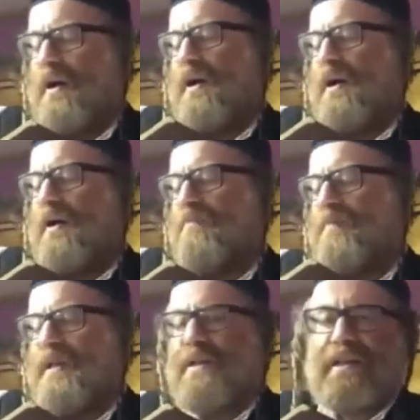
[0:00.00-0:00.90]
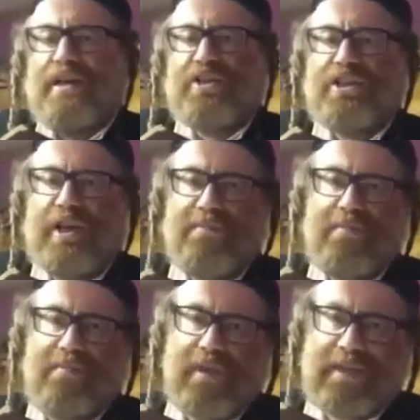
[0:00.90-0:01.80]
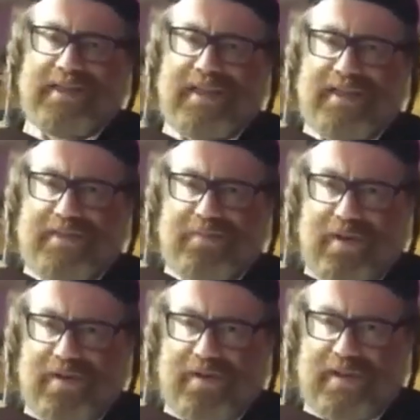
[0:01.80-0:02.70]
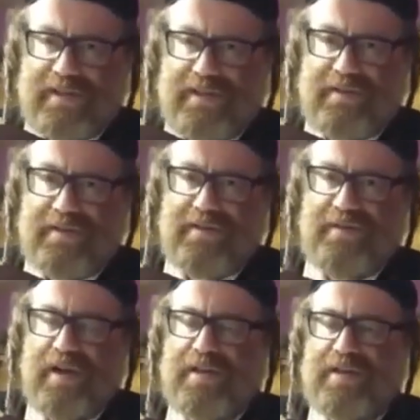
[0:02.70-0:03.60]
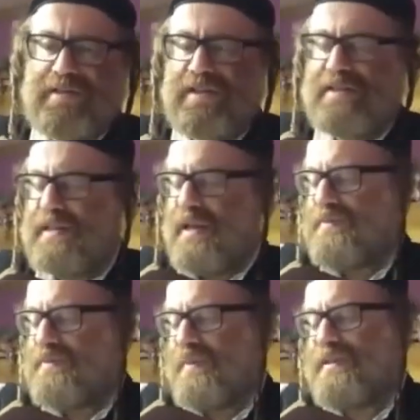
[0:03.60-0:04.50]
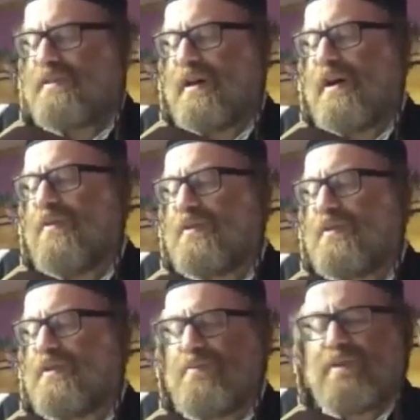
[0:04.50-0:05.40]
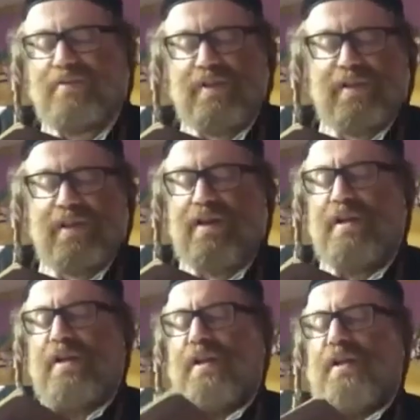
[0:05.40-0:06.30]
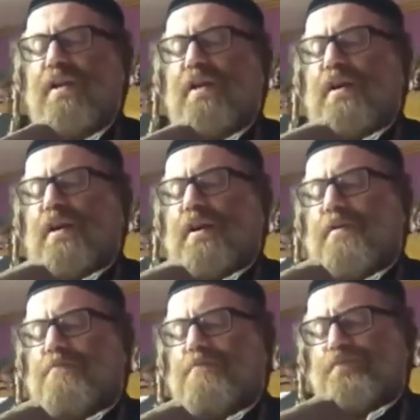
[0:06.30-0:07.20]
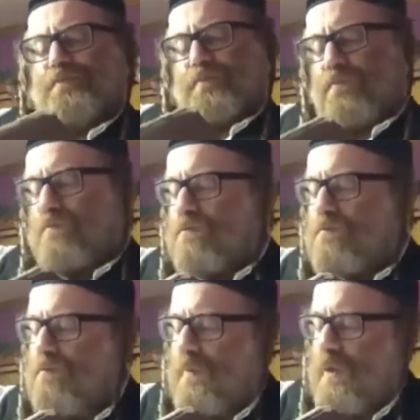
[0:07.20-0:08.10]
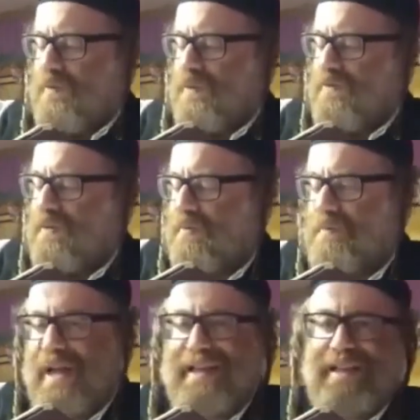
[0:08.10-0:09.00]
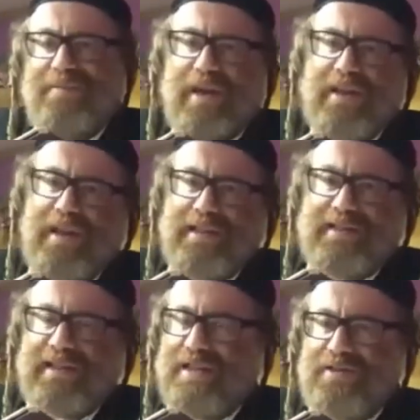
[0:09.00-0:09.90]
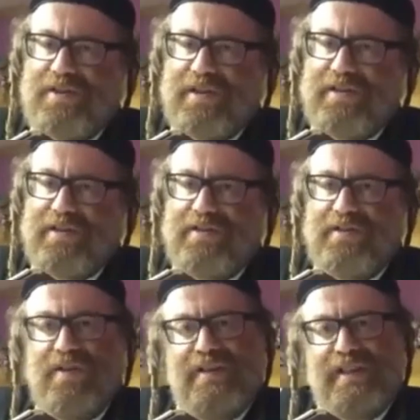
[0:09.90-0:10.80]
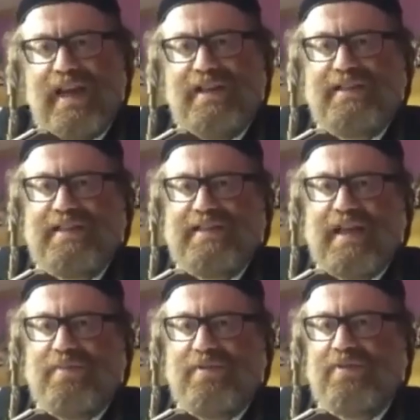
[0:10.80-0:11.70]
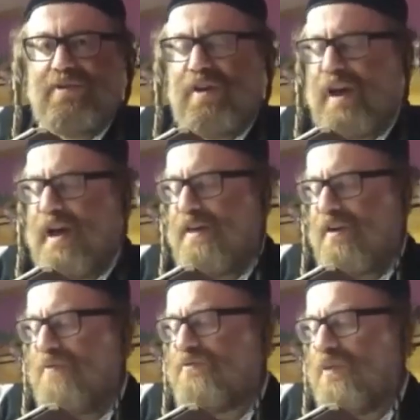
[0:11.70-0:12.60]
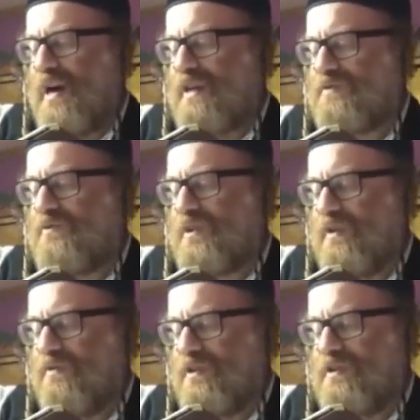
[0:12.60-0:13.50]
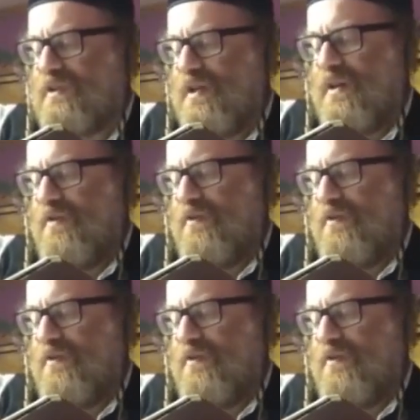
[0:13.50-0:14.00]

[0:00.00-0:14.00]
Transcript: uh, and Hashem, it's easy part, easy, right? It's three steps, but uh, this is between uh, um, between men and men. it's not so easy. So there is extra step. So you ha- you have to ask forgiveness